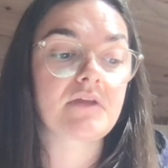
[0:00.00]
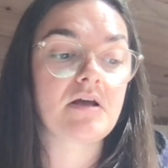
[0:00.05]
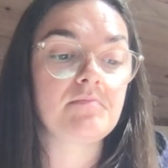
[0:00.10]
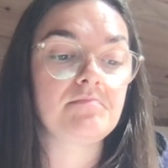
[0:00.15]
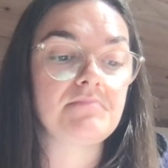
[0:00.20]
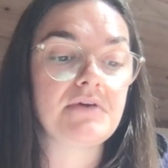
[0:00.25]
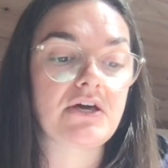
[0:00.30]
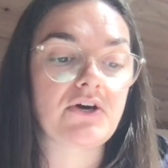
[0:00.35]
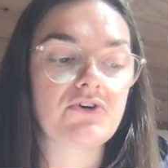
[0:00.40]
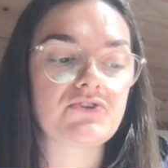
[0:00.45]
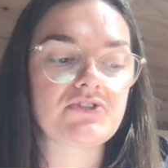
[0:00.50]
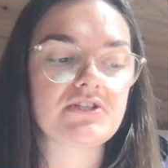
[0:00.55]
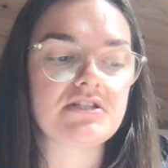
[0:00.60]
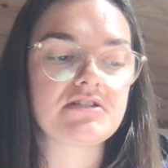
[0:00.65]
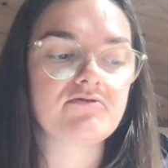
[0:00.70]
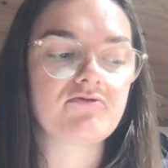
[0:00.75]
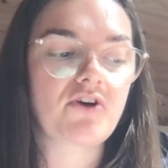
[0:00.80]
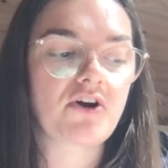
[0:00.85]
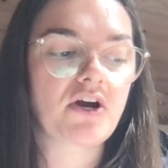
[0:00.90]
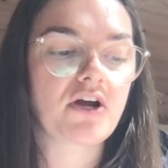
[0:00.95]
because it's
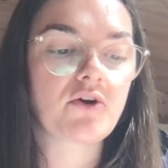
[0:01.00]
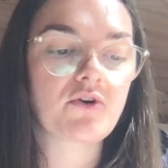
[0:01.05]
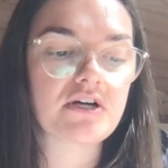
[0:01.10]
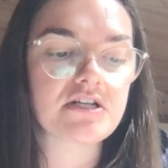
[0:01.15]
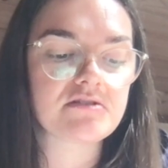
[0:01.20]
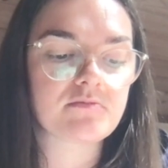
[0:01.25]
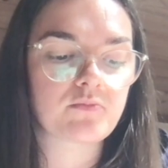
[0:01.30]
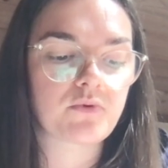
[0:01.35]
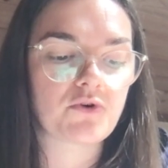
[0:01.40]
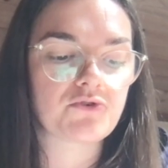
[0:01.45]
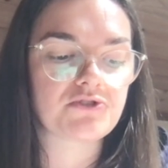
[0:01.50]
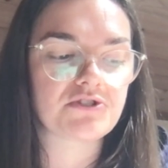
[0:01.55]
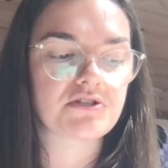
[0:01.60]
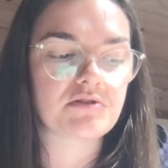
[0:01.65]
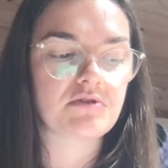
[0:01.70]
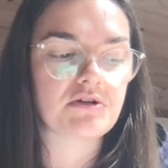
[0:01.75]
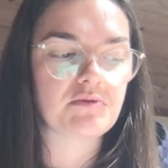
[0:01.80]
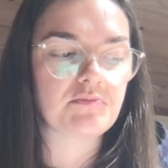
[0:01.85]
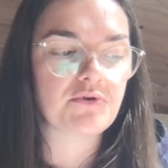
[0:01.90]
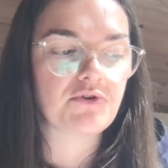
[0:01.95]
a very creative process
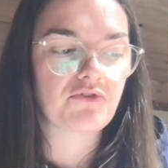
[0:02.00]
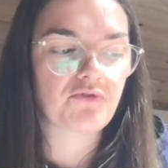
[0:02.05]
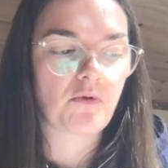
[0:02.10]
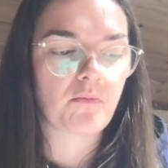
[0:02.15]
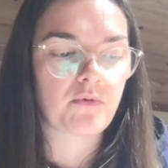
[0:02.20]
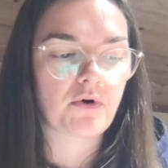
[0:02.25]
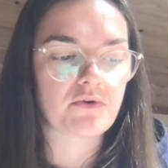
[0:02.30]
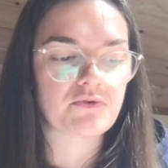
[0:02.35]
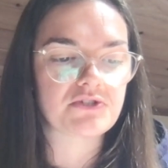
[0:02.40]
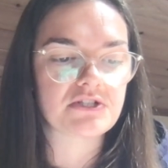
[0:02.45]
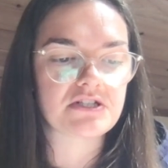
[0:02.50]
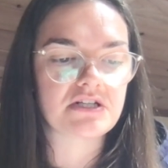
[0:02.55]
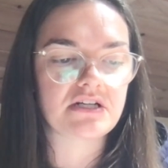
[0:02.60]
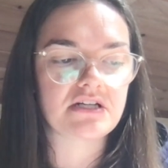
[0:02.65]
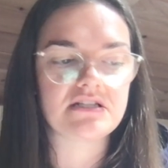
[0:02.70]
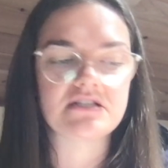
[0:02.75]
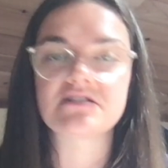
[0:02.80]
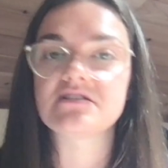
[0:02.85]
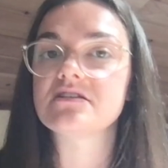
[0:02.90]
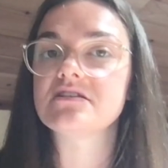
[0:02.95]
and a beautiful process, and
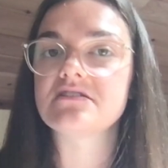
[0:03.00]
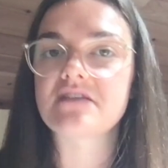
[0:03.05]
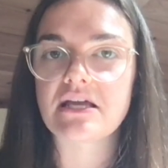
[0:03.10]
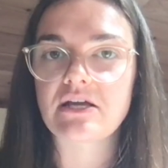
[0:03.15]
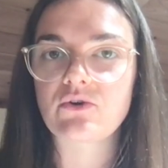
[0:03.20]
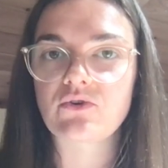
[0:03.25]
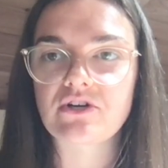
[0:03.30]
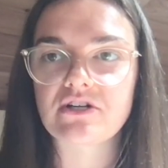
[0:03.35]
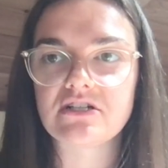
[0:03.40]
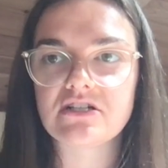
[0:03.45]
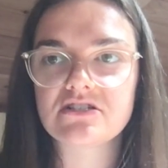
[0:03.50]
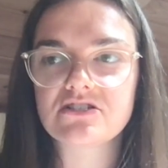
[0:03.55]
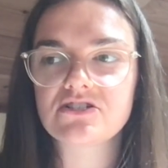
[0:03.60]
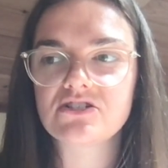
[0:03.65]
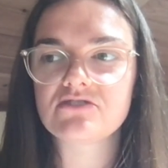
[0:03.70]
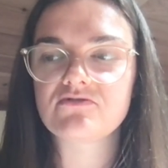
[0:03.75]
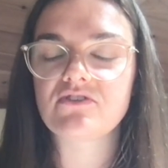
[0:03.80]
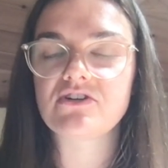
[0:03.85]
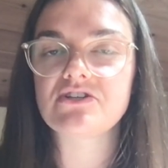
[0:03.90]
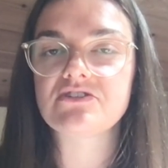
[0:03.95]
it's sacred. It's
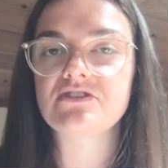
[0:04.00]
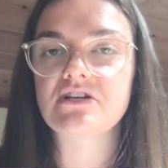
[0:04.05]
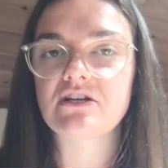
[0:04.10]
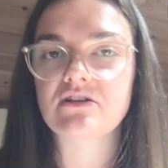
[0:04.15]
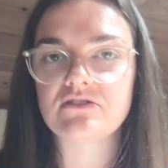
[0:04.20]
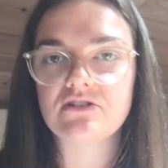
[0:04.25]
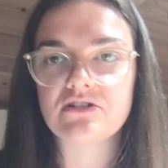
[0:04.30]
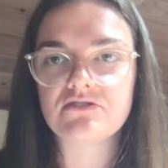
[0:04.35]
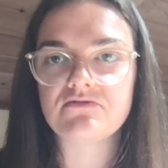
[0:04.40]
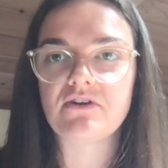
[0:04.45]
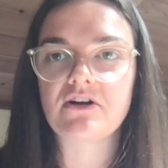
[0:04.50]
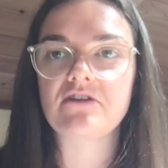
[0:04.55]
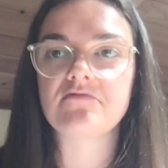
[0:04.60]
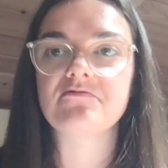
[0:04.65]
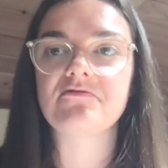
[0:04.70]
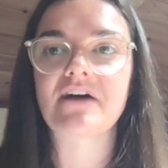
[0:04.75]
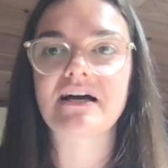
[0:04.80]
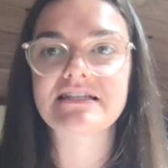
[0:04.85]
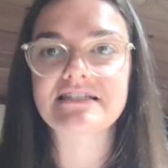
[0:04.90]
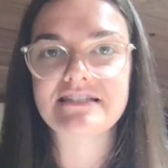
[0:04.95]
just very sacred. It's very
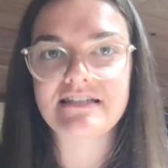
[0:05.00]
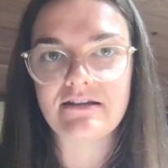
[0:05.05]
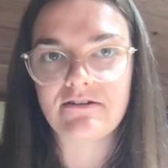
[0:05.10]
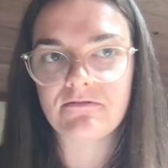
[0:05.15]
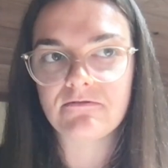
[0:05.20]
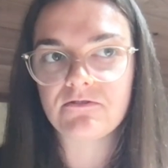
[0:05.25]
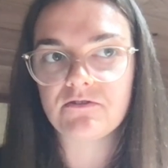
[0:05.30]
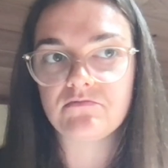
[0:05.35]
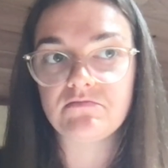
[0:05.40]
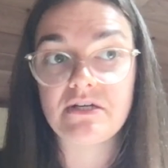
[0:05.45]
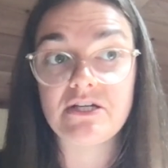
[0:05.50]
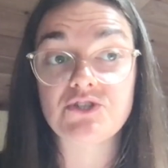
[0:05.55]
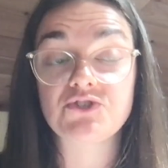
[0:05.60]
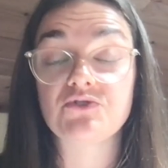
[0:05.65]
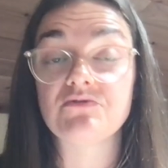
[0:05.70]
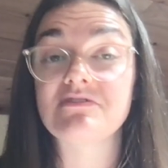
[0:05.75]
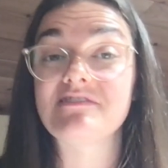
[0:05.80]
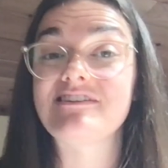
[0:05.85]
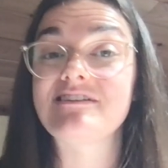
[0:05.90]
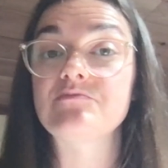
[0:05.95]
fascinating for me
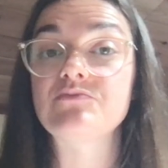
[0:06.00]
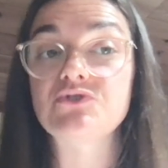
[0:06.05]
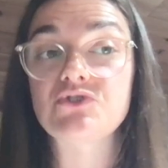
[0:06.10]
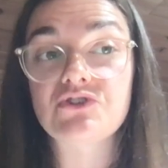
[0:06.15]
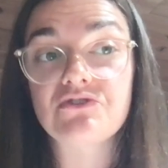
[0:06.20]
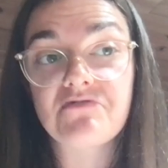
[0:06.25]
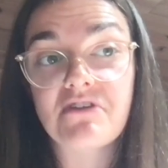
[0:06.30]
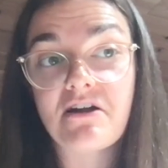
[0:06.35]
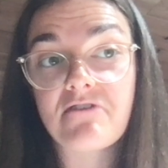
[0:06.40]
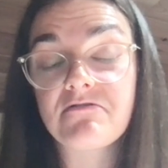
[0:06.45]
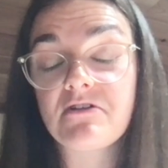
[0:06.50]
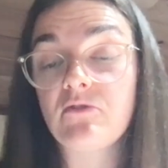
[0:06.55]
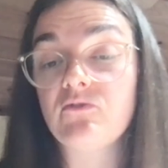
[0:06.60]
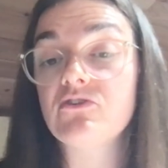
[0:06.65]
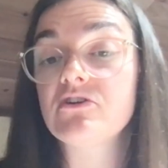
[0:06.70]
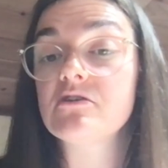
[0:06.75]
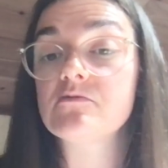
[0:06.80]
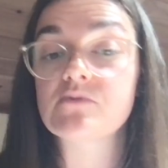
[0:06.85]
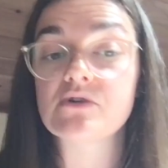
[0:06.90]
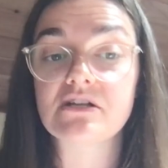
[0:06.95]
to observe, and I feel
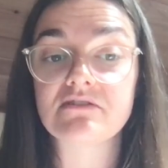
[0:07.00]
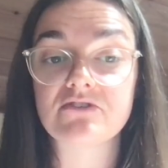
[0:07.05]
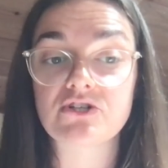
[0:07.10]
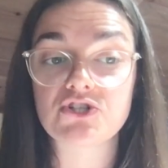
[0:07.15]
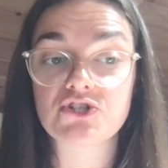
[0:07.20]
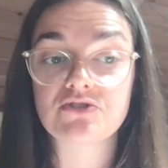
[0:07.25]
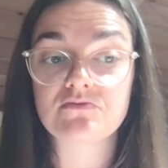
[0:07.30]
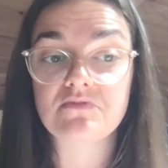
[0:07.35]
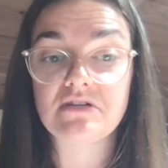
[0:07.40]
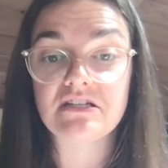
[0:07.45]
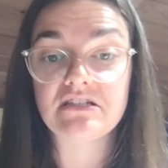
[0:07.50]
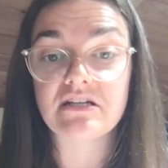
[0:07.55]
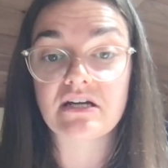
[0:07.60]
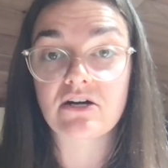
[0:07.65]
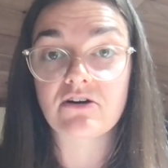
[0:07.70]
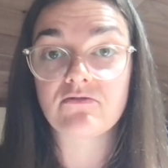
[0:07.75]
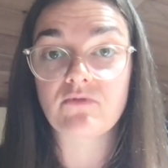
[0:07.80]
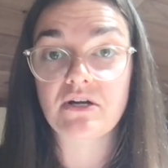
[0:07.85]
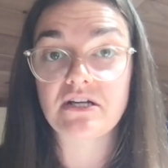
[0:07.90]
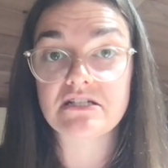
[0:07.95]
very privileged to be
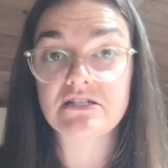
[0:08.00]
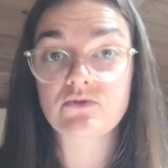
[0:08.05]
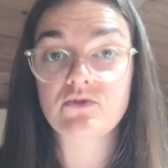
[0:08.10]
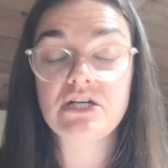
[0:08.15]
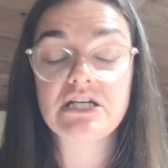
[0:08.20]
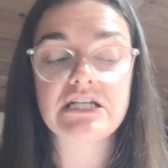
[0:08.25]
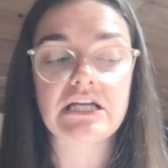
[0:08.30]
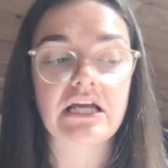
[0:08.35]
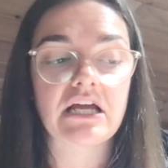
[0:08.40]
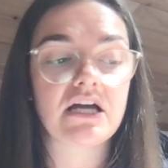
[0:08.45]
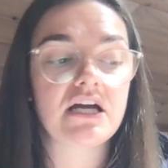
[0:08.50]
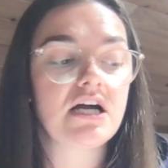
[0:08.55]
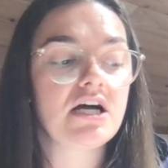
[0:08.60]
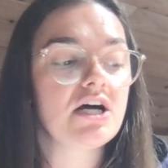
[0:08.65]
there when he's creating.